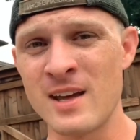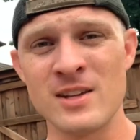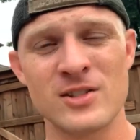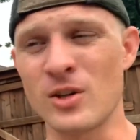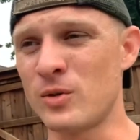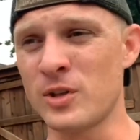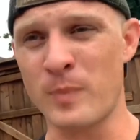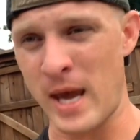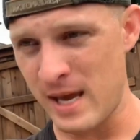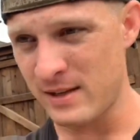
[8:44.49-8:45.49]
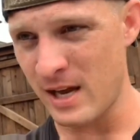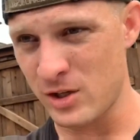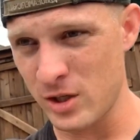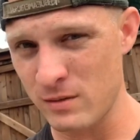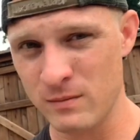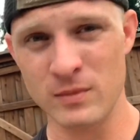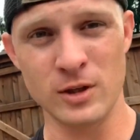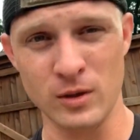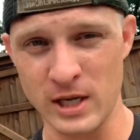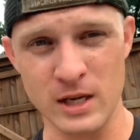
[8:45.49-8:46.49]
So just pay attention.
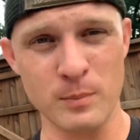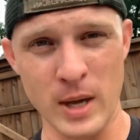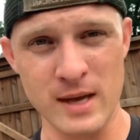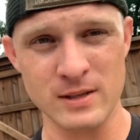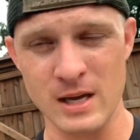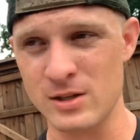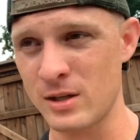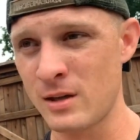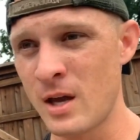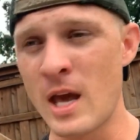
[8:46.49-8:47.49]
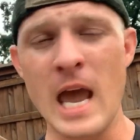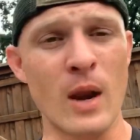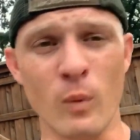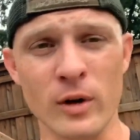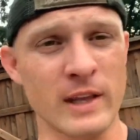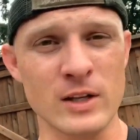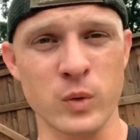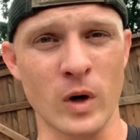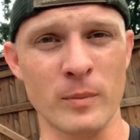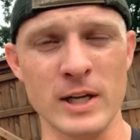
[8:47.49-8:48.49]
You need to pay attention and work that
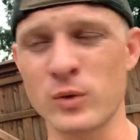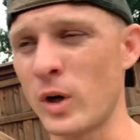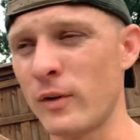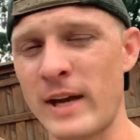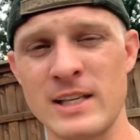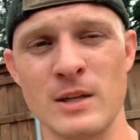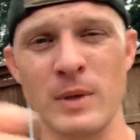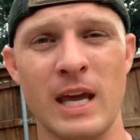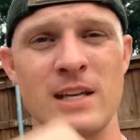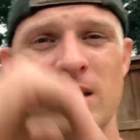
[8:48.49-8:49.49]
12 by 12, 18 by 18.